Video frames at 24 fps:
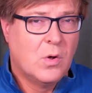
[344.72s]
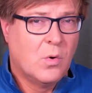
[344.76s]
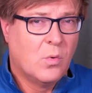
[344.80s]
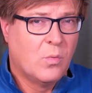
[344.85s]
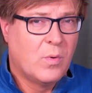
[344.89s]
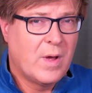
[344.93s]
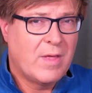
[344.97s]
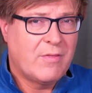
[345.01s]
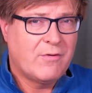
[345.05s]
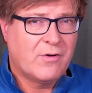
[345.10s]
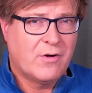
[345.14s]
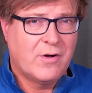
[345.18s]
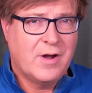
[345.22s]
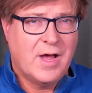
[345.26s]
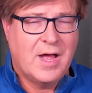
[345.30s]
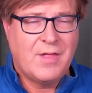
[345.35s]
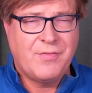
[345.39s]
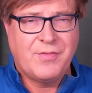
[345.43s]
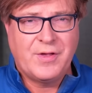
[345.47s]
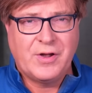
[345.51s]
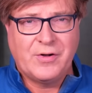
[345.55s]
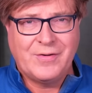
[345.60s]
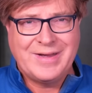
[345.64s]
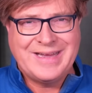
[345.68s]
whether or
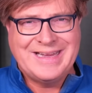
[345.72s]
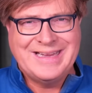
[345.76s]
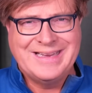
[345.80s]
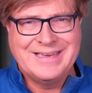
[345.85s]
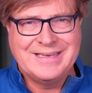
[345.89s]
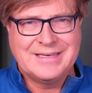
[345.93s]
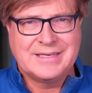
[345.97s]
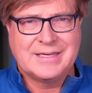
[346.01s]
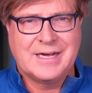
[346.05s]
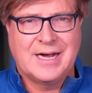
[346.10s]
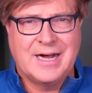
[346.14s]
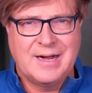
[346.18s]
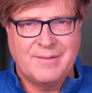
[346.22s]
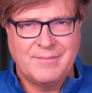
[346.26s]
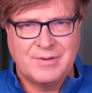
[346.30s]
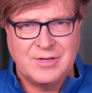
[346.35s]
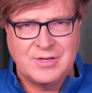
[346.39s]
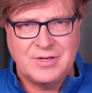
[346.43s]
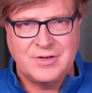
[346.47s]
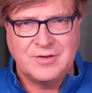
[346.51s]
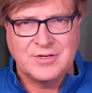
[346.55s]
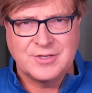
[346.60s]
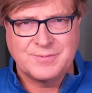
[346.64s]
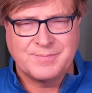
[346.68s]
not they're in
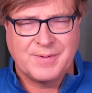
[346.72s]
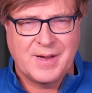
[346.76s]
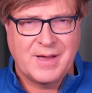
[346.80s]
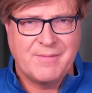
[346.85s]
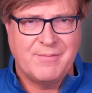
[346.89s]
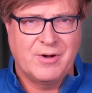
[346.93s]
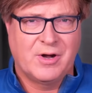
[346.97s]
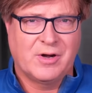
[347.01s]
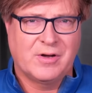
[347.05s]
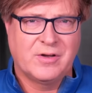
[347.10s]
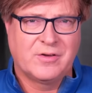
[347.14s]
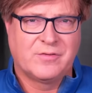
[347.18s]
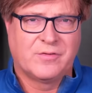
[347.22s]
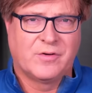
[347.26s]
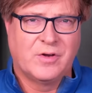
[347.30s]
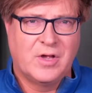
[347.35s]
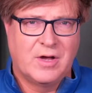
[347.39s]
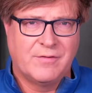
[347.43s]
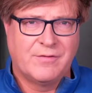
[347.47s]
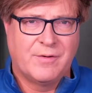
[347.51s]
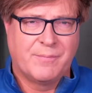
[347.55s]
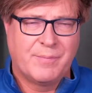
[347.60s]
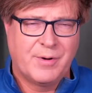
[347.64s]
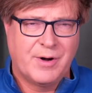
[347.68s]
common use by Americans for
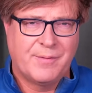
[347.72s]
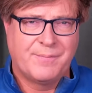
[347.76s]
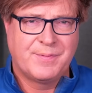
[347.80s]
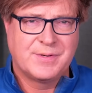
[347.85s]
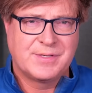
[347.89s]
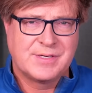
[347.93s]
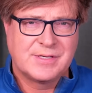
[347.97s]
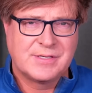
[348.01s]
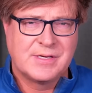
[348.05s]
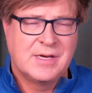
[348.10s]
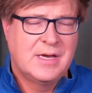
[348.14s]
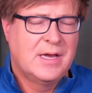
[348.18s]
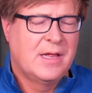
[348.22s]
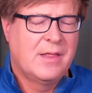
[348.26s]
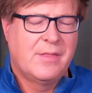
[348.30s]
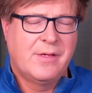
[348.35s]
lawful purposes.